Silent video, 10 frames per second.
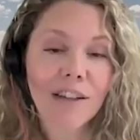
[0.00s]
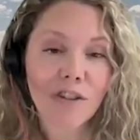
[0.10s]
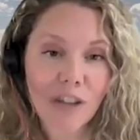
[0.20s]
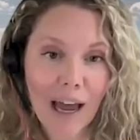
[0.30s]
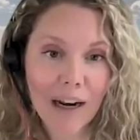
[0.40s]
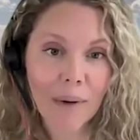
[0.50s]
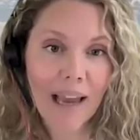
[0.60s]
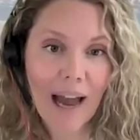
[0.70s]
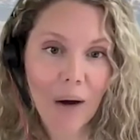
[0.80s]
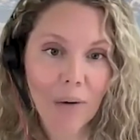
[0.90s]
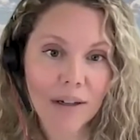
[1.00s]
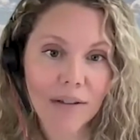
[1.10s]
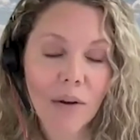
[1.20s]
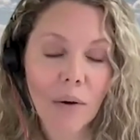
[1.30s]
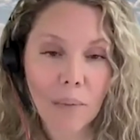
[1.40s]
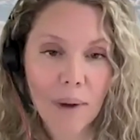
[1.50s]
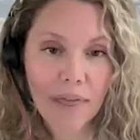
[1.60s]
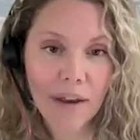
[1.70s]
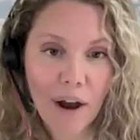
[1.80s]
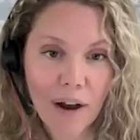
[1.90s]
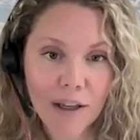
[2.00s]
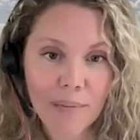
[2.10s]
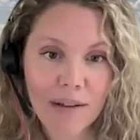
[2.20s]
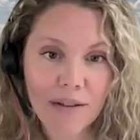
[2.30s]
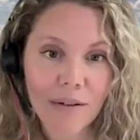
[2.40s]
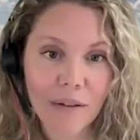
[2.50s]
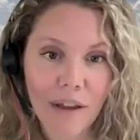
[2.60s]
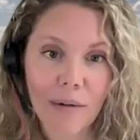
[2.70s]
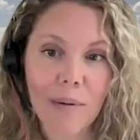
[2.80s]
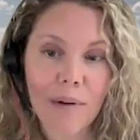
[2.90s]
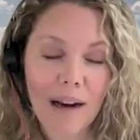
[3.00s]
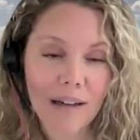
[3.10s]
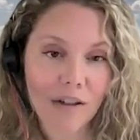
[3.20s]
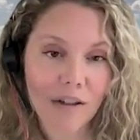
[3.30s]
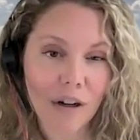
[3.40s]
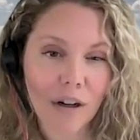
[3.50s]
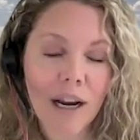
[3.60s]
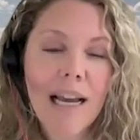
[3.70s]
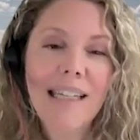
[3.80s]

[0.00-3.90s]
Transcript: shadowing hours with an occupational therapy practitioner.